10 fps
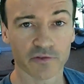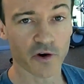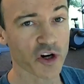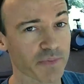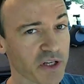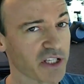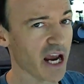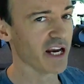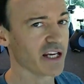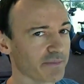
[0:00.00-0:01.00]
the first
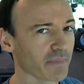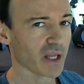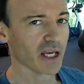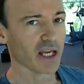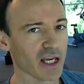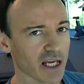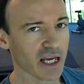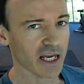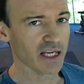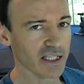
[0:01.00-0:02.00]
mistake
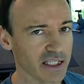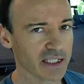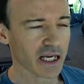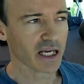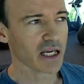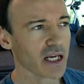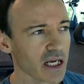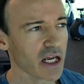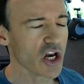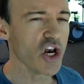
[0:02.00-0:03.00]
is
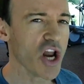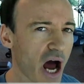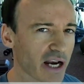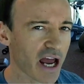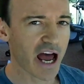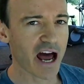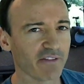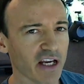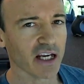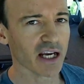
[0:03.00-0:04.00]
not
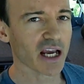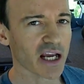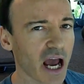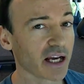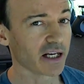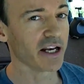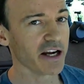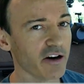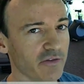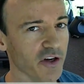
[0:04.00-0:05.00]
having a
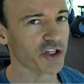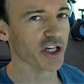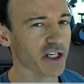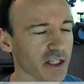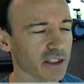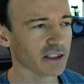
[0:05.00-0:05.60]
clear vision.